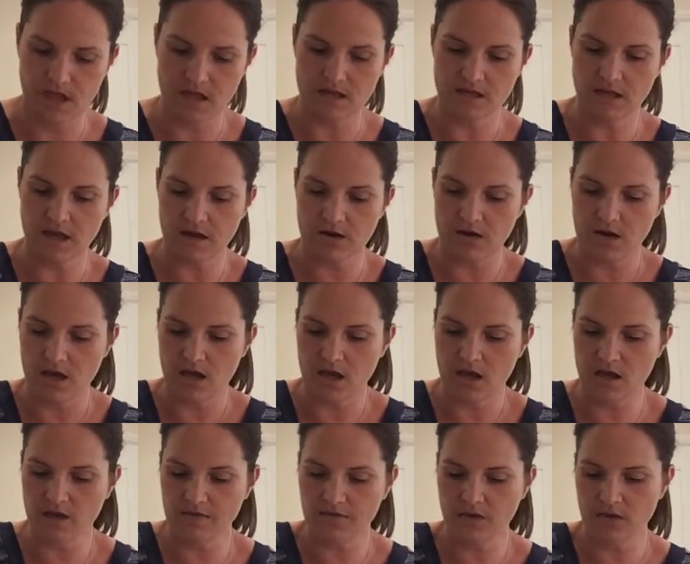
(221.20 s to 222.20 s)
Now,
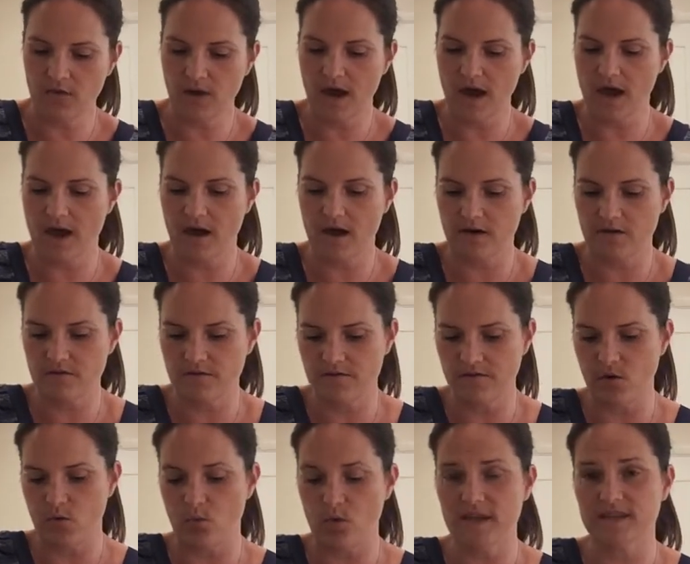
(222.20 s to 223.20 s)
if you have
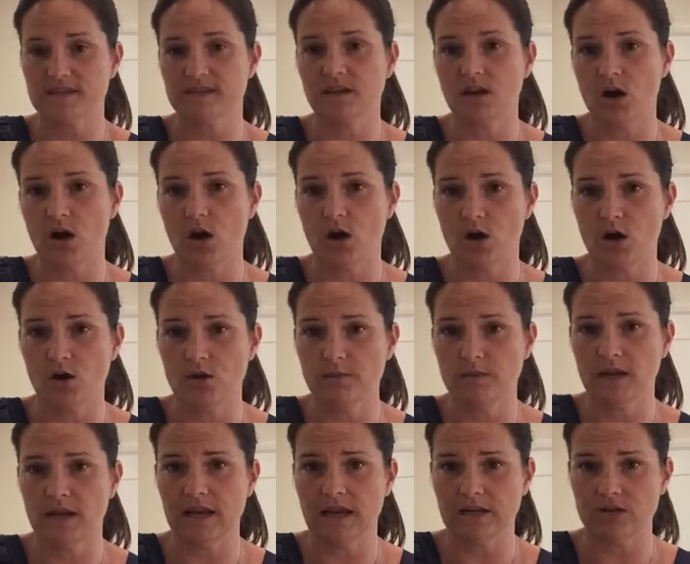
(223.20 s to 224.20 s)
a whisk at home,
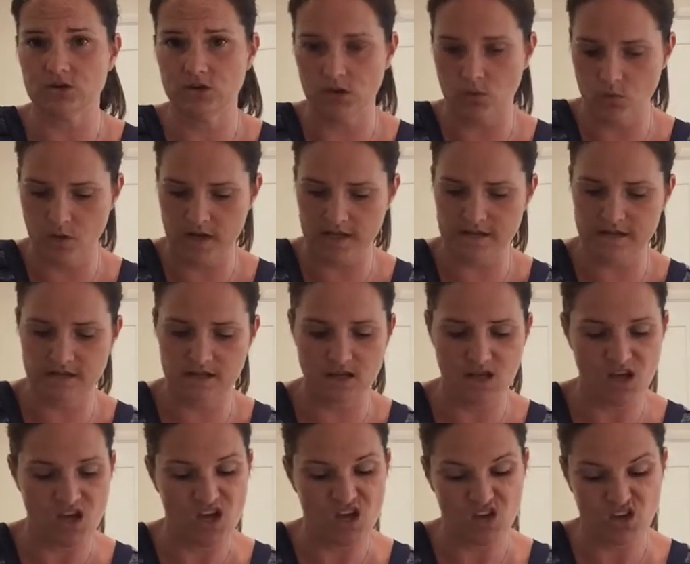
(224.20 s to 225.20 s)
an electric whisk,
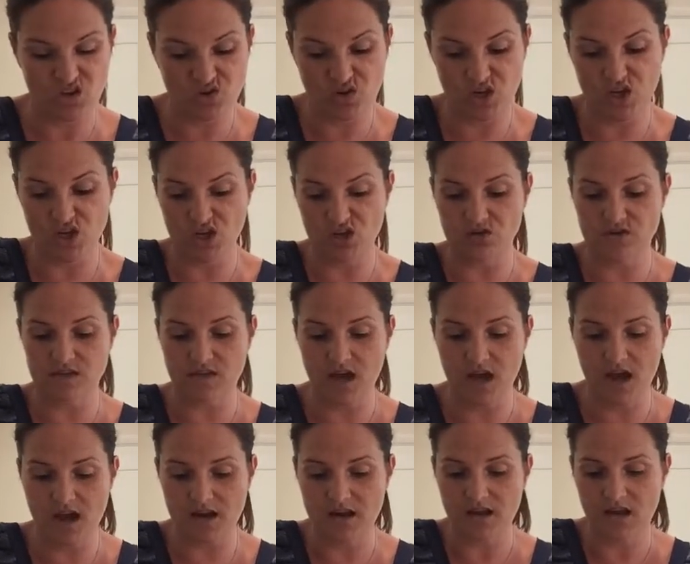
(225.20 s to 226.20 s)
you can use
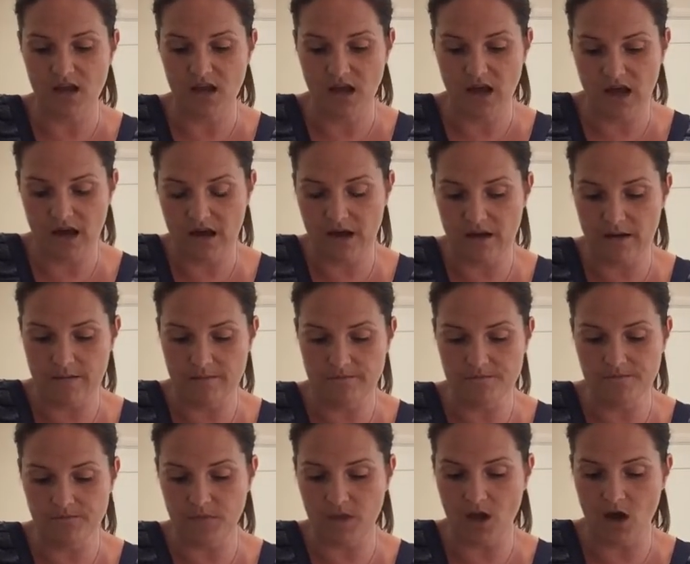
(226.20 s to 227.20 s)
that.
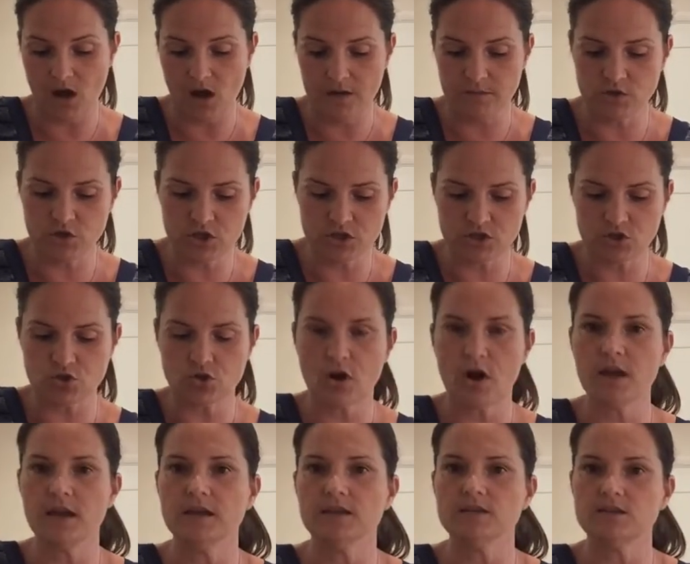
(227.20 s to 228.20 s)
I'm just
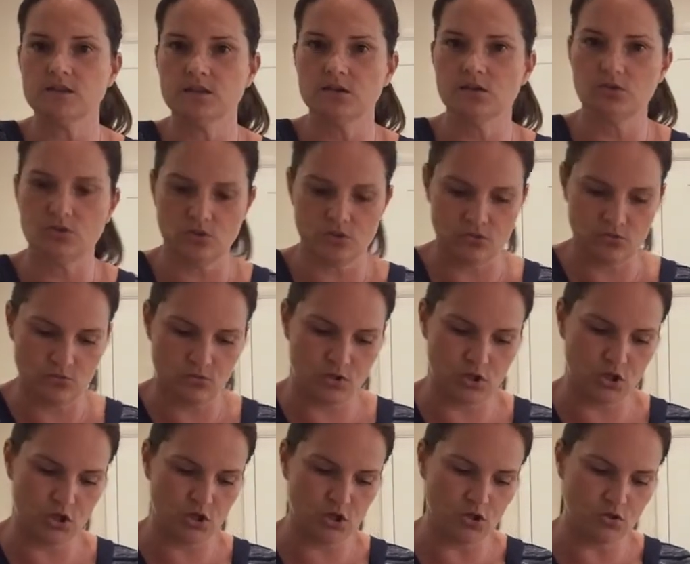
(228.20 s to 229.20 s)
trying to
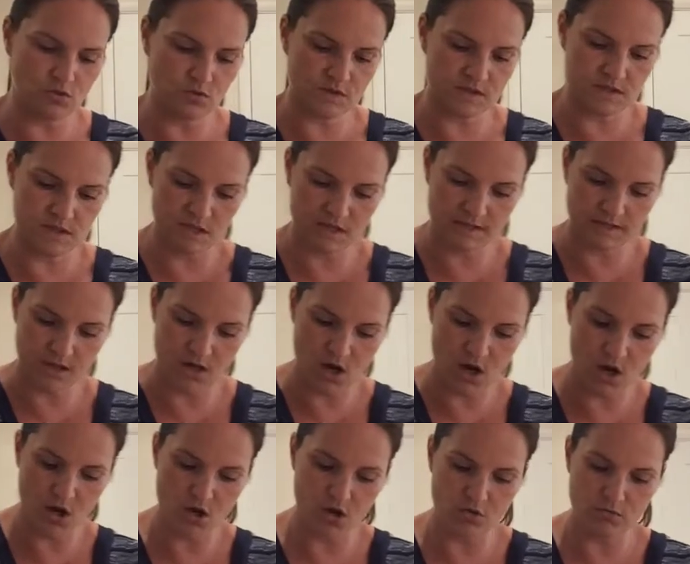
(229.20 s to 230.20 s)
use things at
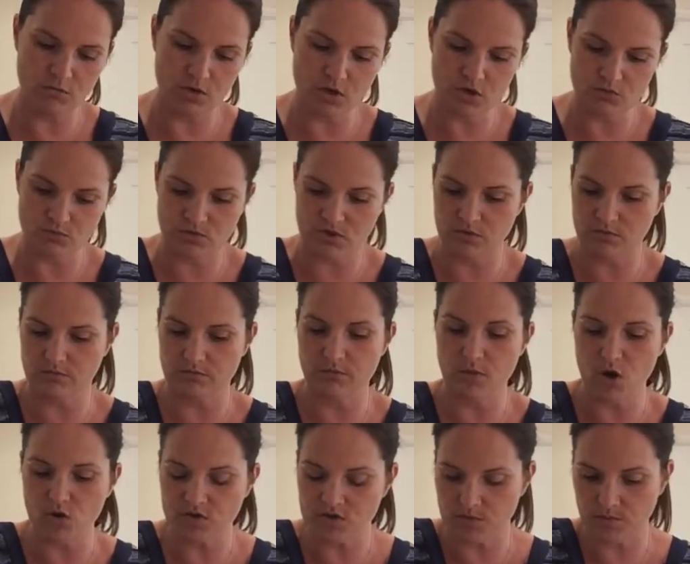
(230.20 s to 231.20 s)
home that
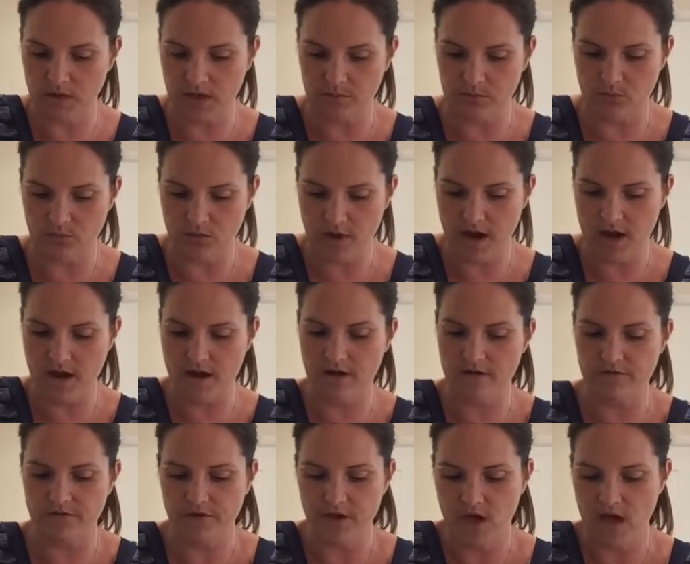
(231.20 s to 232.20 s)
most people will
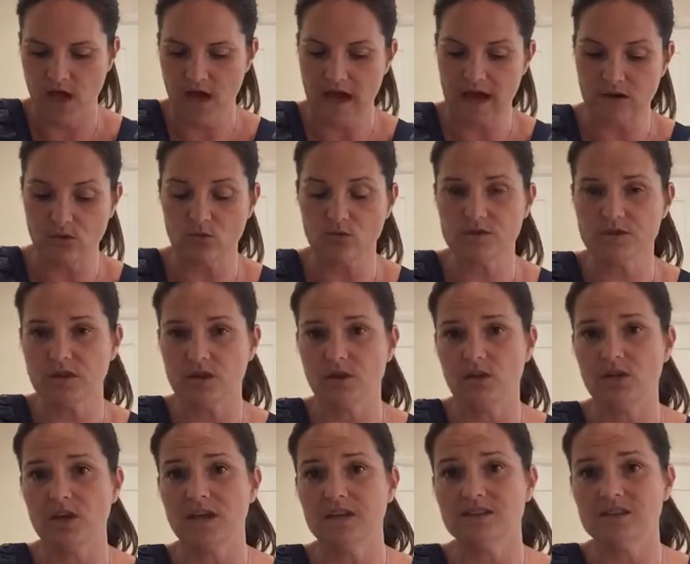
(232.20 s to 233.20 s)
have, and also
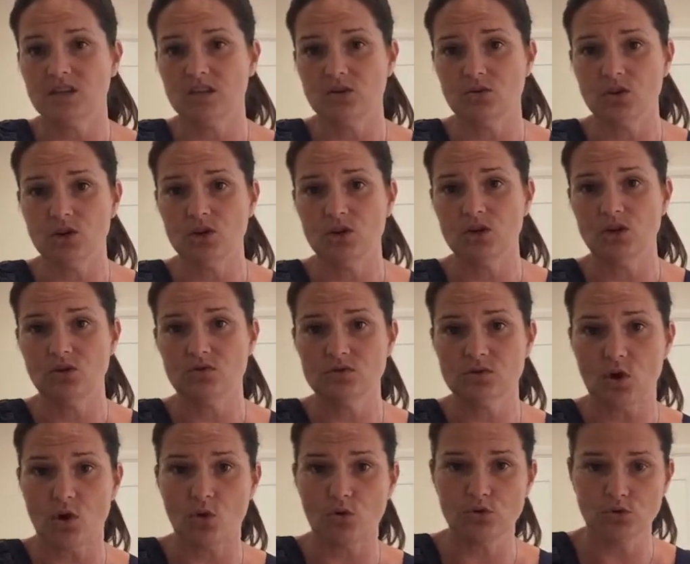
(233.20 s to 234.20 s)
things that you can use
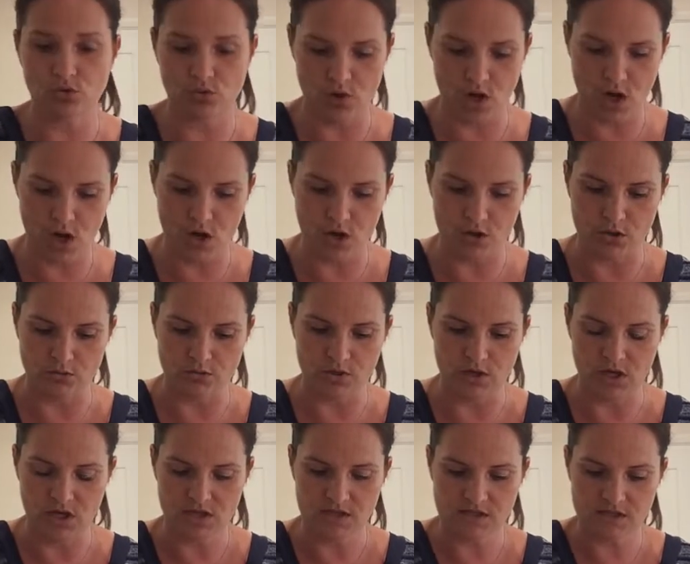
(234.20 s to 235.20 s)
on your own.
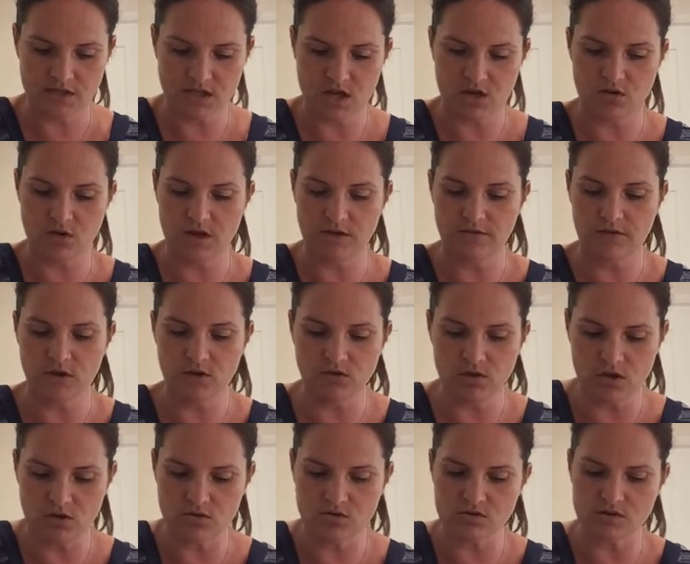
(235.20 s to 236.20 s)
So if you
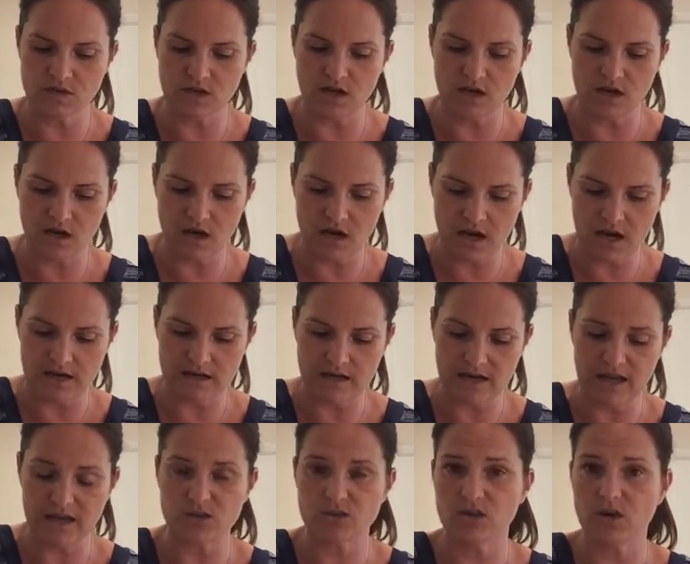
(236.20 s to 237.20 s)
use an
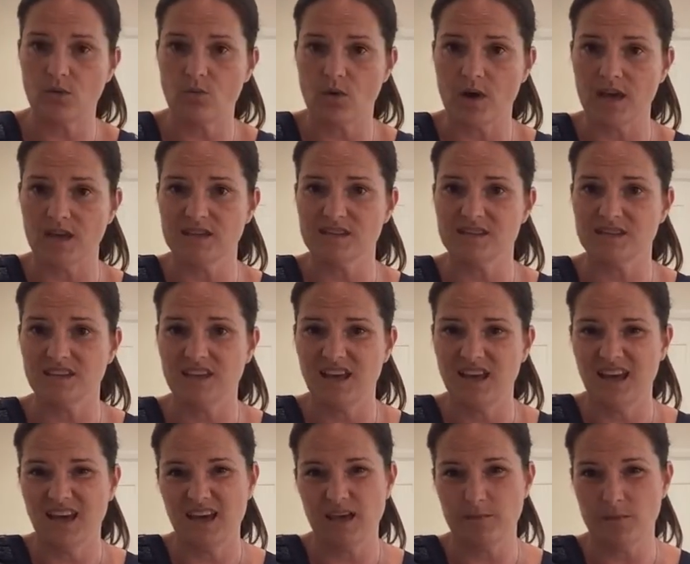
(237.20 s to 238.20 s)
electric whisk,
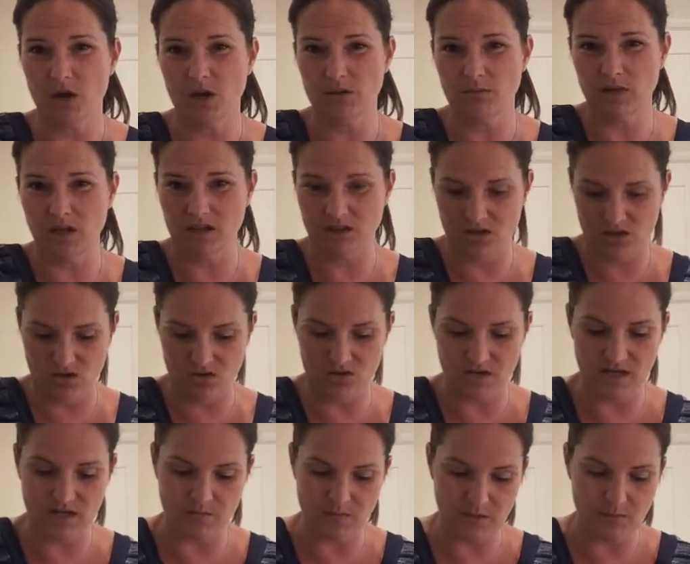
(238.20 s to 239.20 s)
it might mean that you
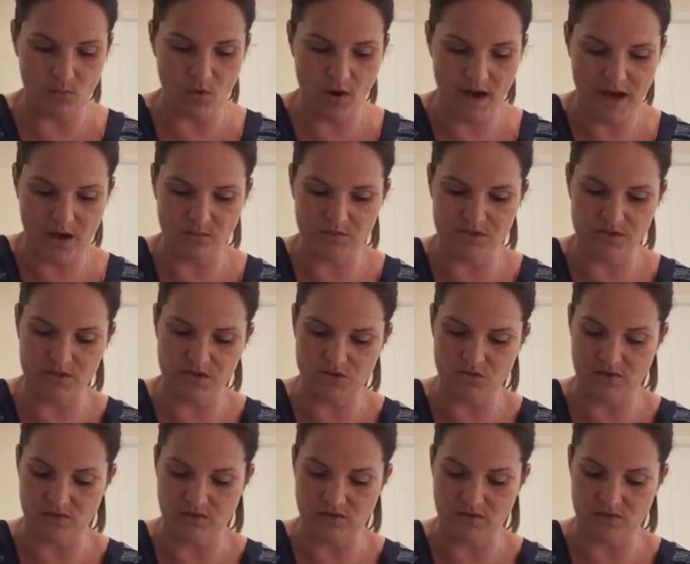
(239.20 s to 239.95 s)
need a bit more help to do